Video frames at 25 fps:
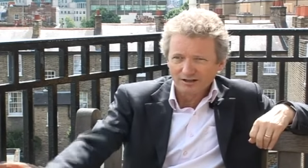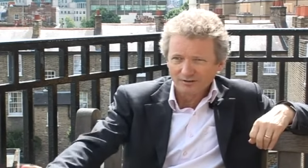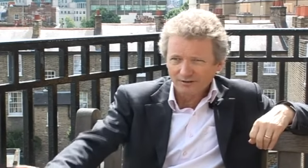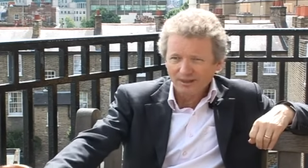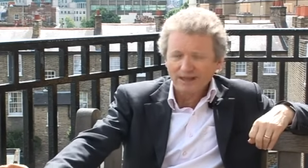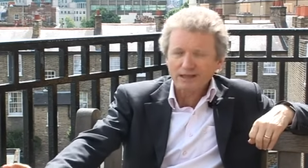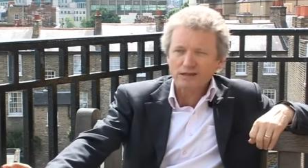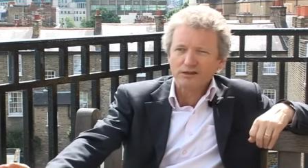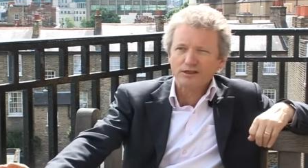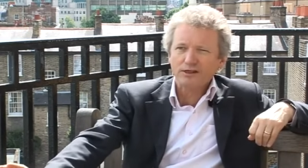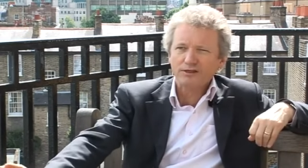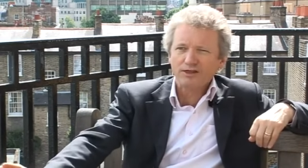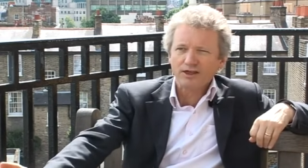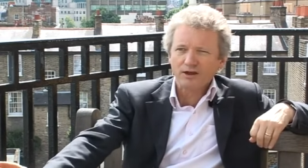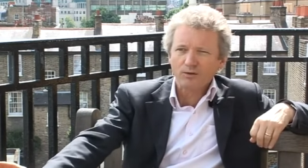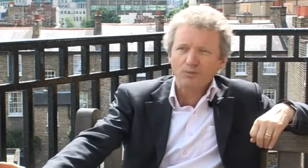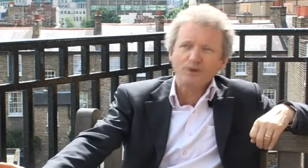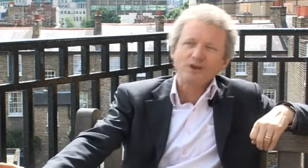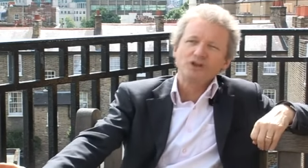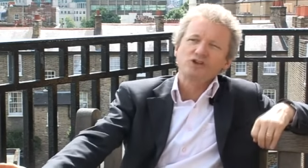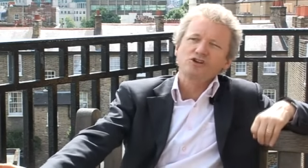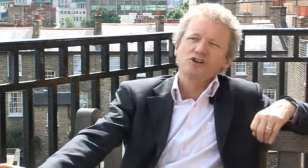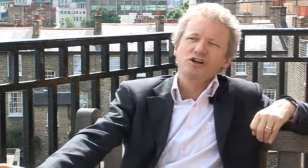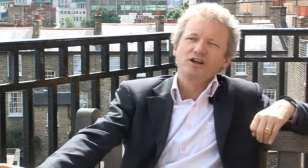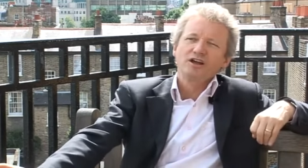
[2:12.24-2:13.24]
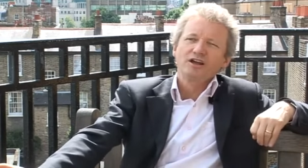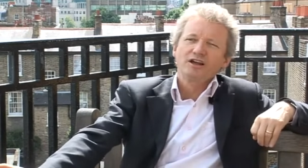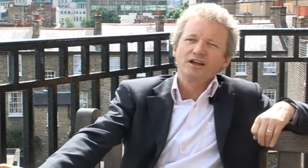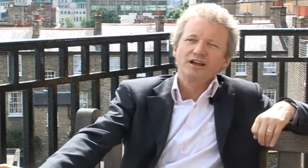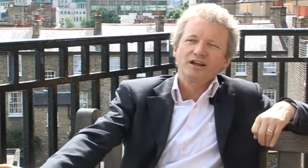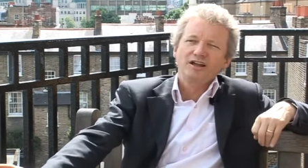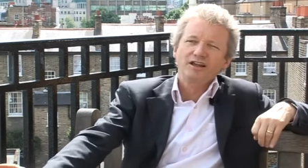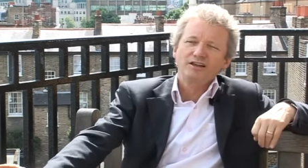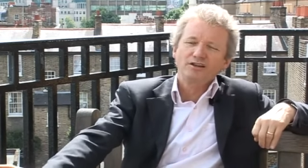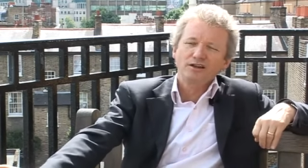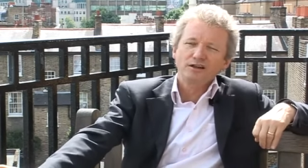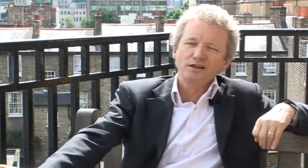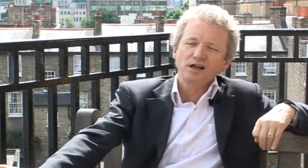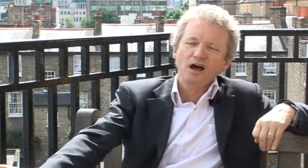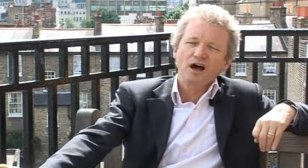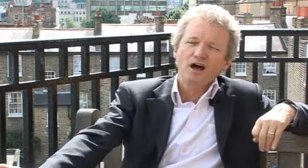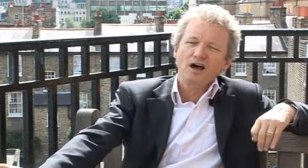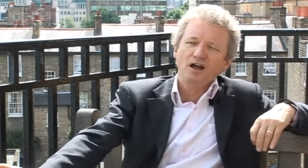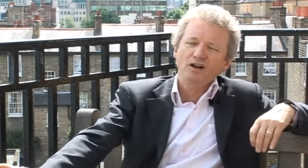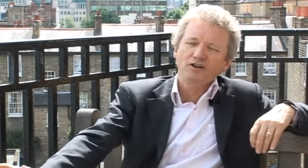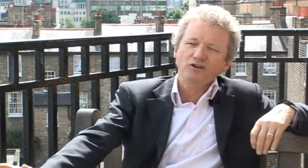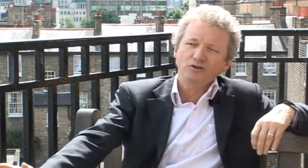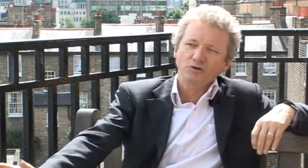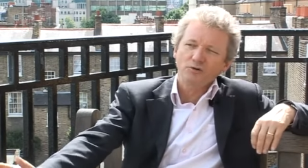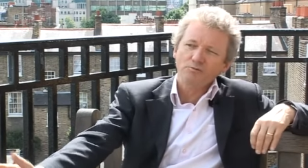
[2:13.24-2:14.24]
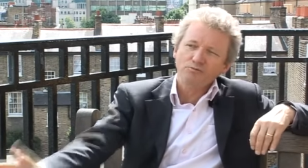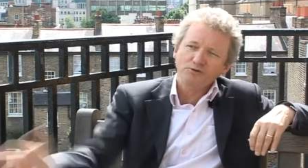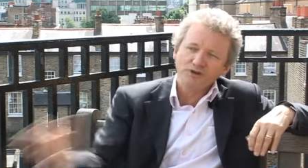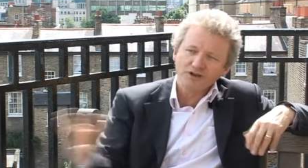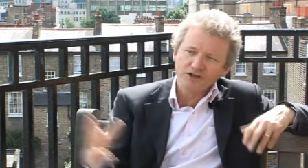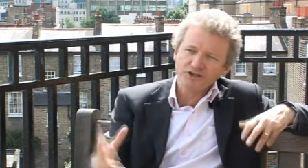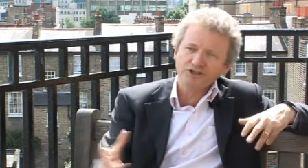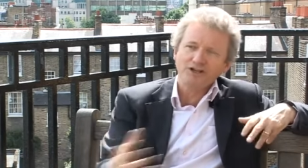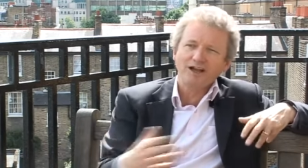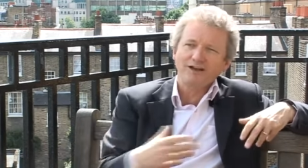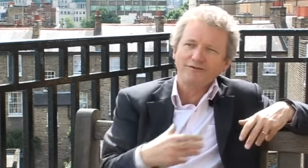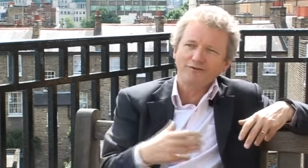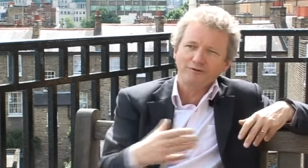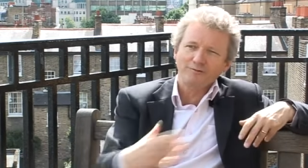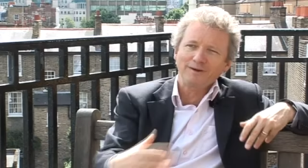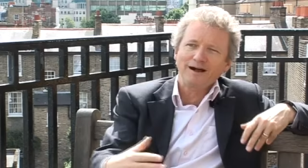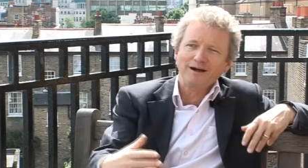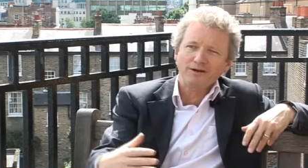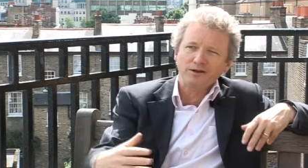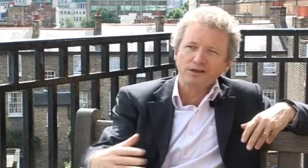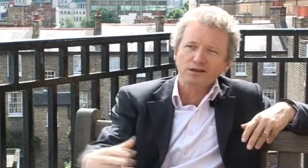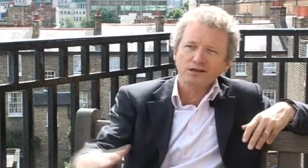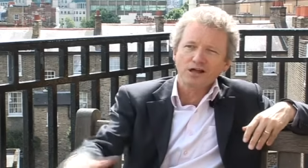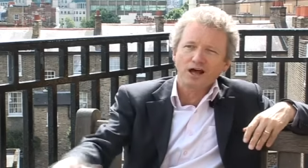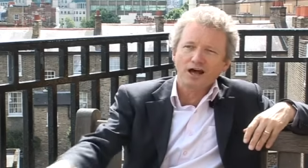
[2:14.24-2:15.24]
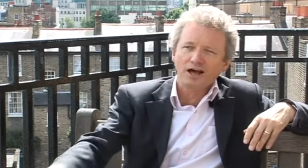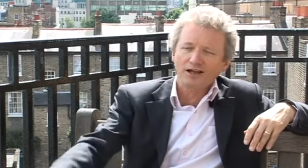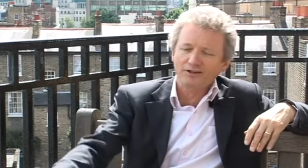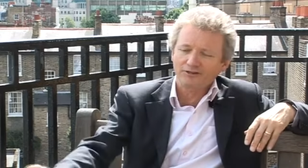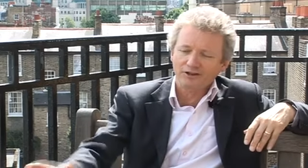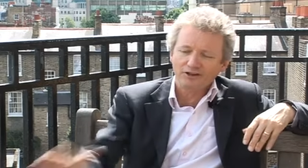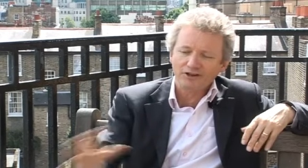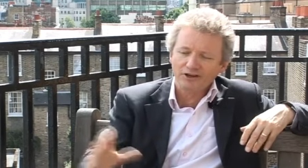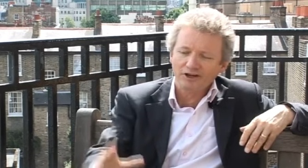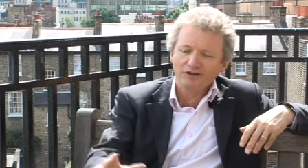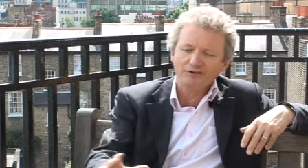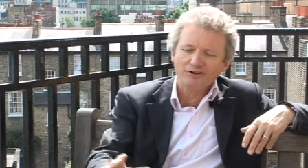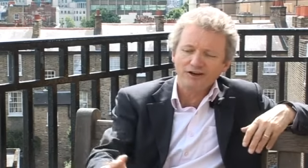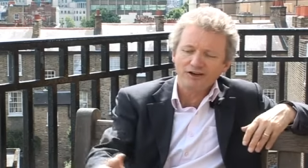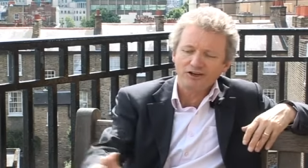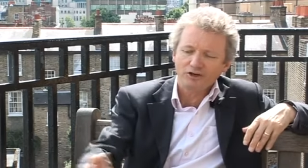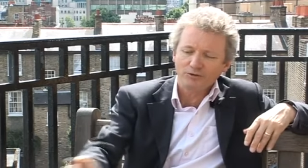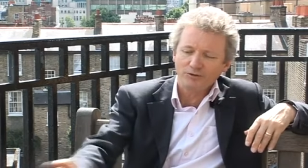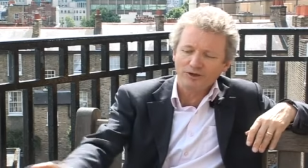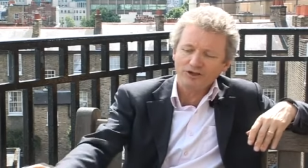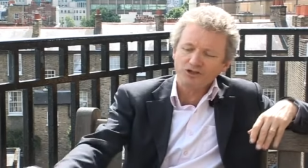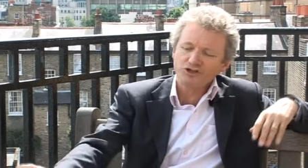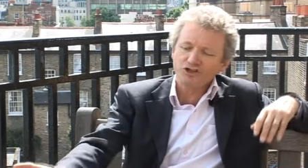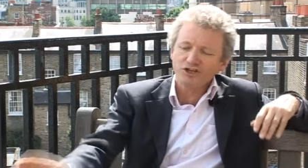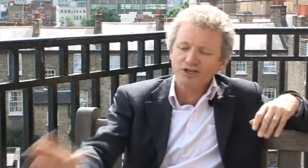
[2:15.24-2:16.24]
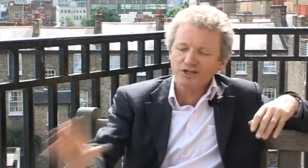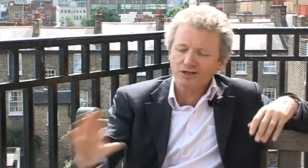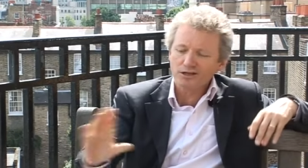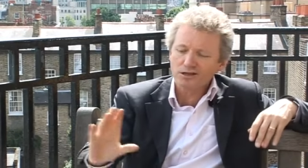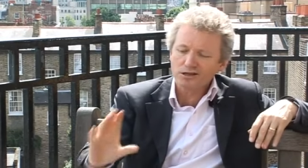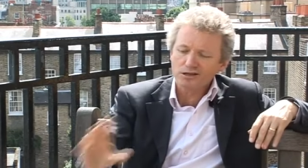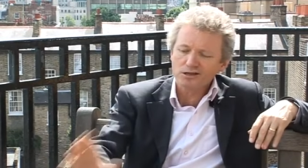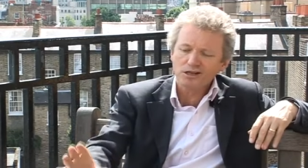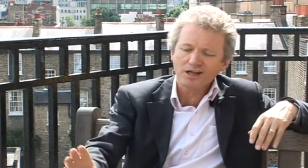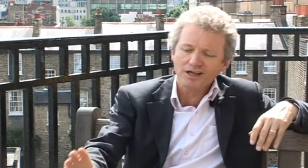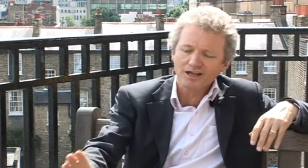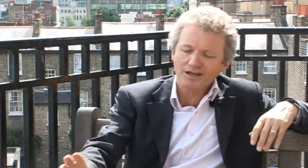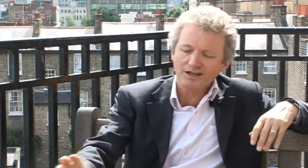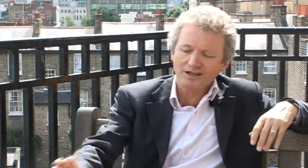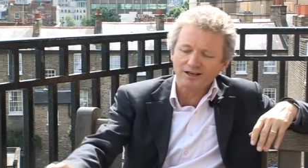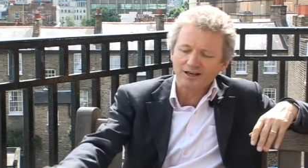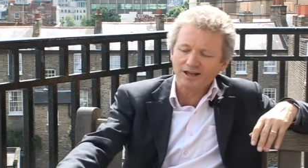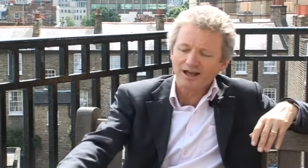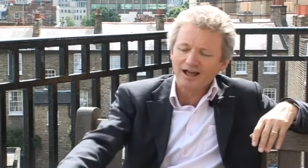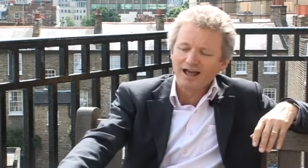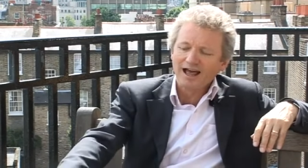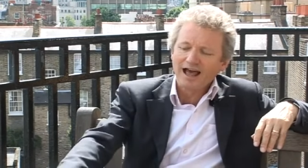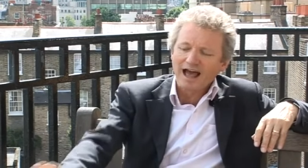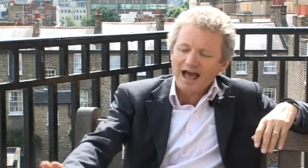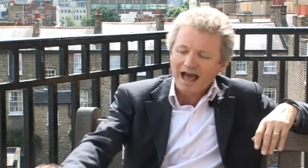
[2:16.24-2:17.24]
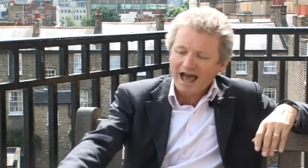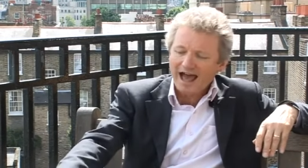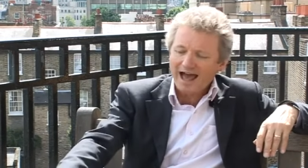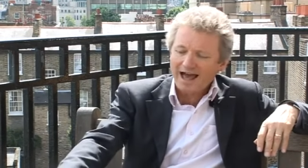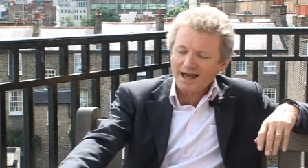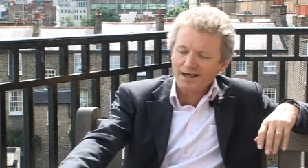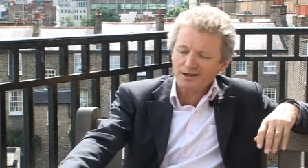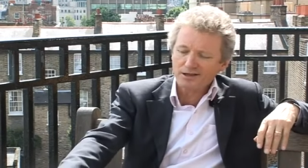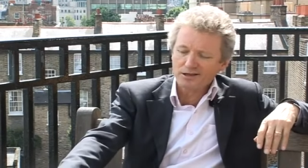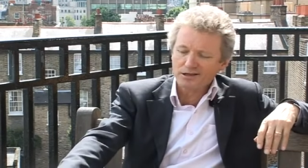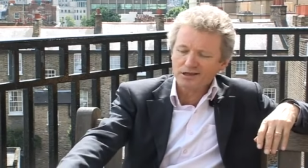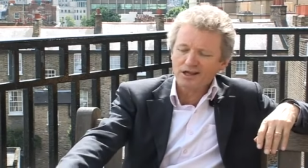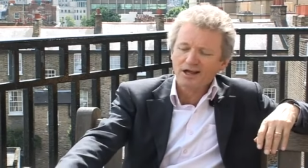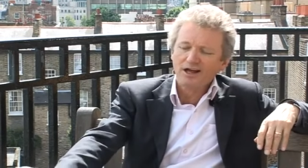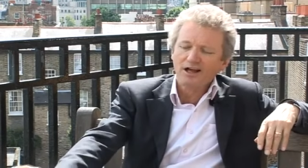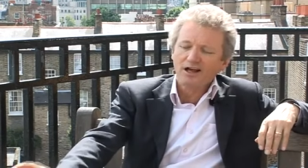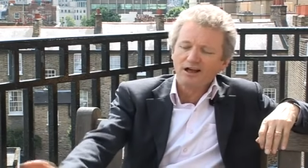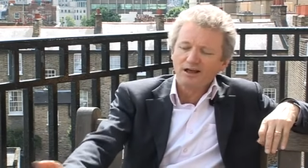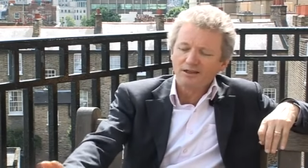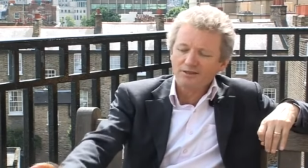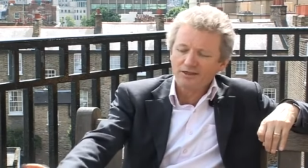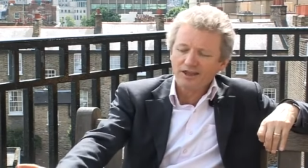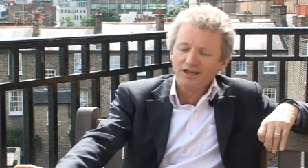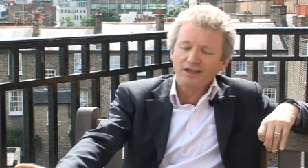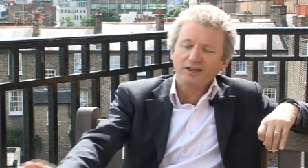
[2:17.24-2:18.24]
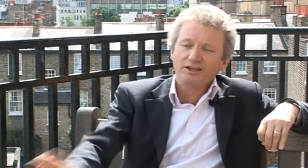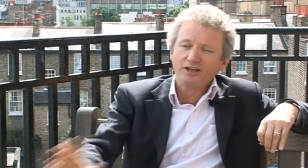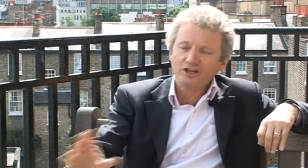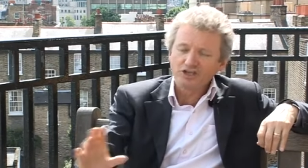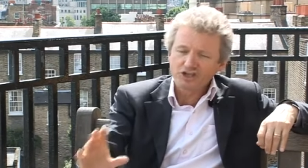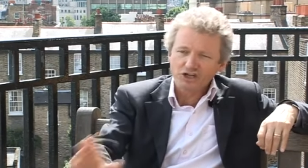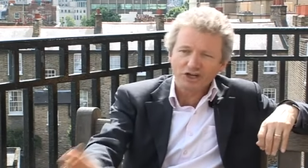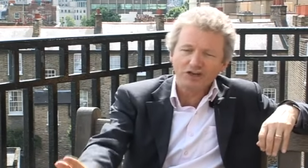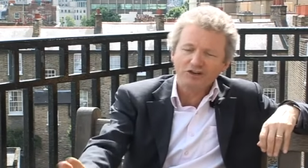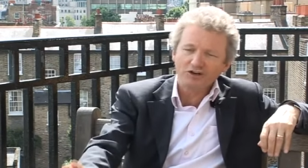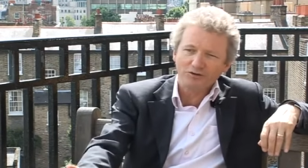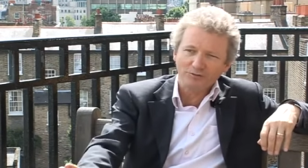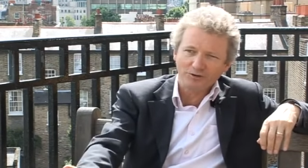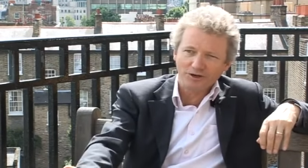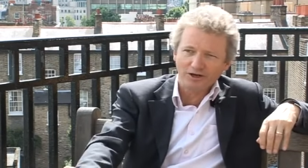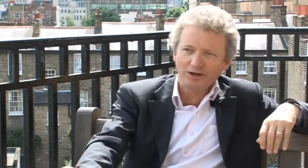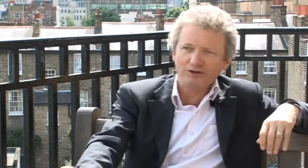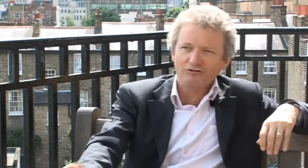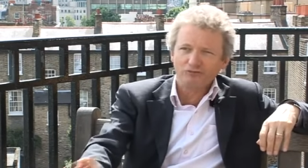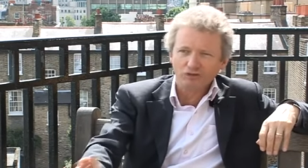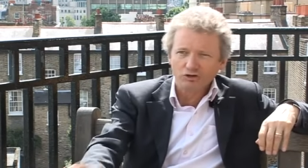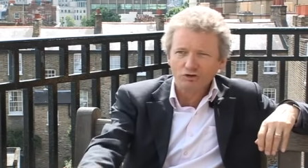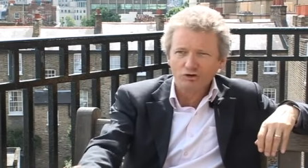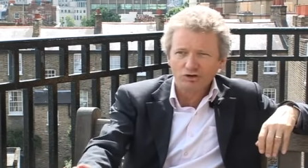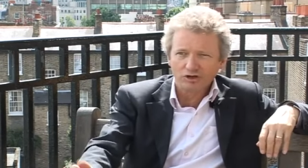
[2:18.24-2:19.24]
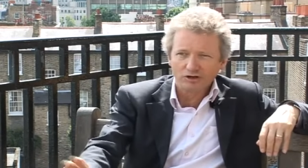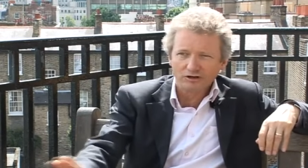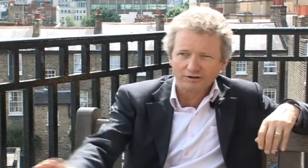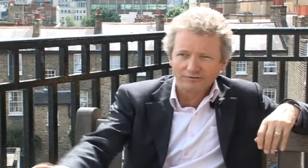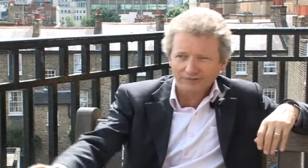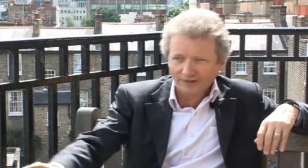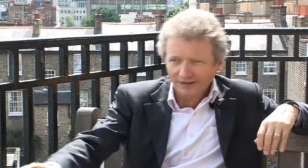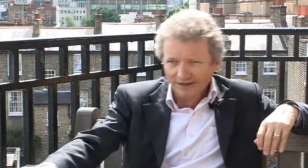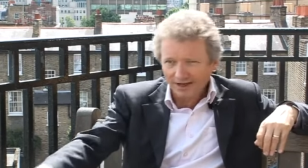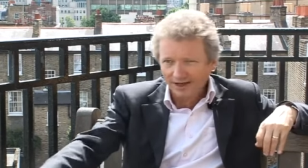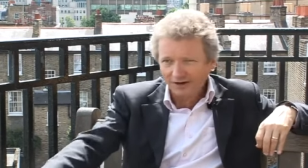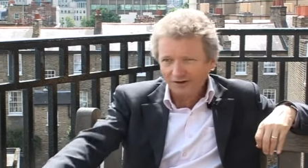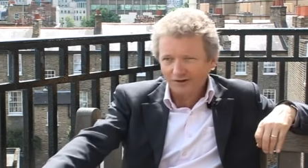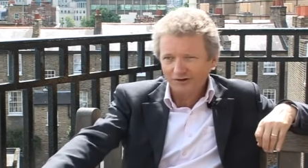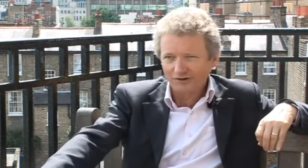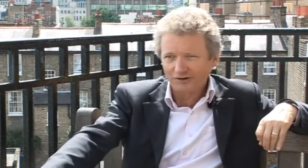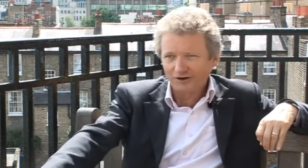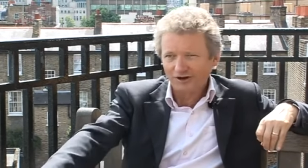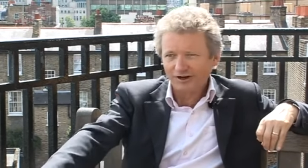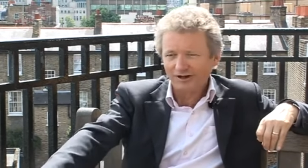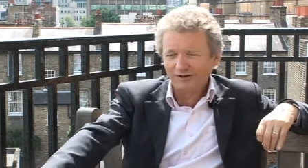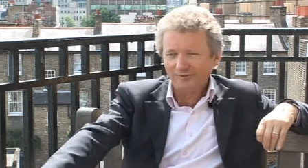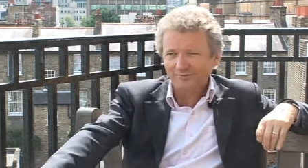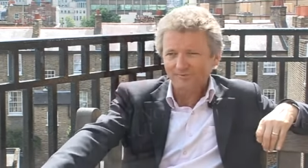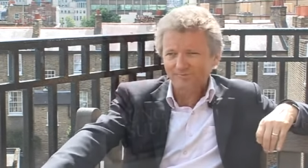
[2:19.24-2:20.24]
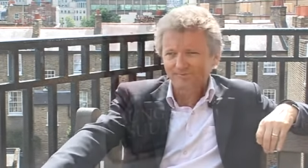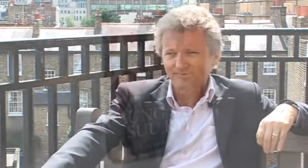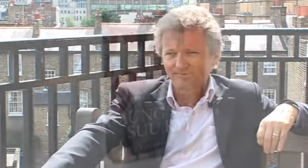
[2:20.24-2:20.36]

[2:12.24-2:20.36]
That's the thing which it is hard to appreciate from outside, the degree to which she is seen as the legitimate ruler of the country.